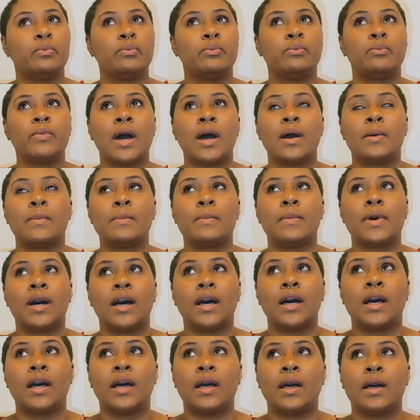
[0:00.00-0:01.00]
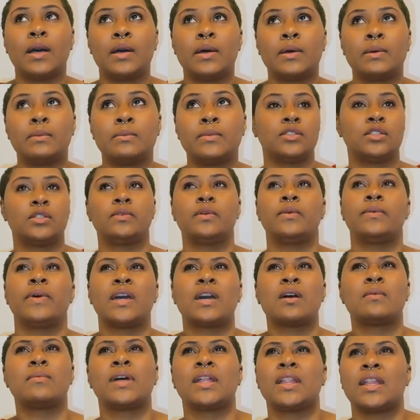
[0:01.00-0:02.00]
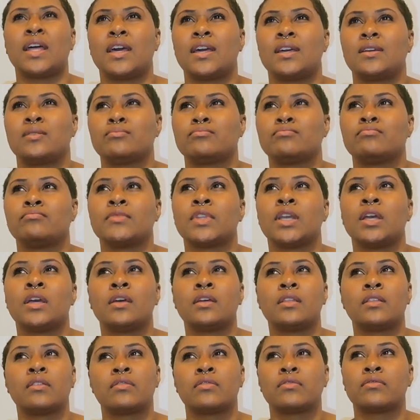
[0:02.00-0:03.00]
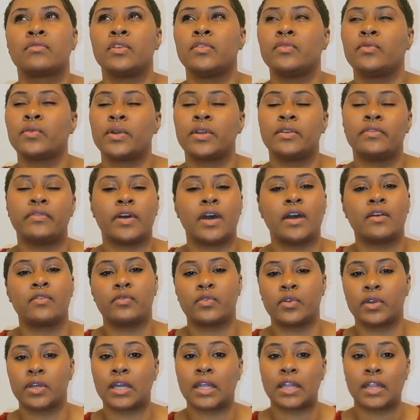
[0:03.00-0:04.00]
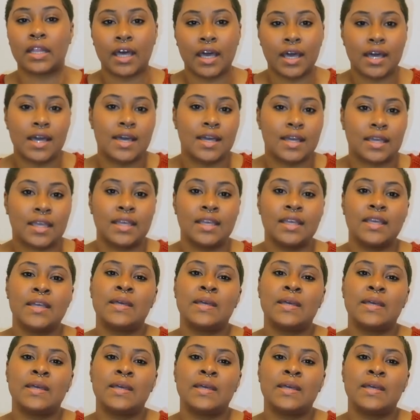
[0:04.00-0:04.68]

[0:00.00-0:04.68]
my mom, she would wake up at like 3:45, 4 o'clock,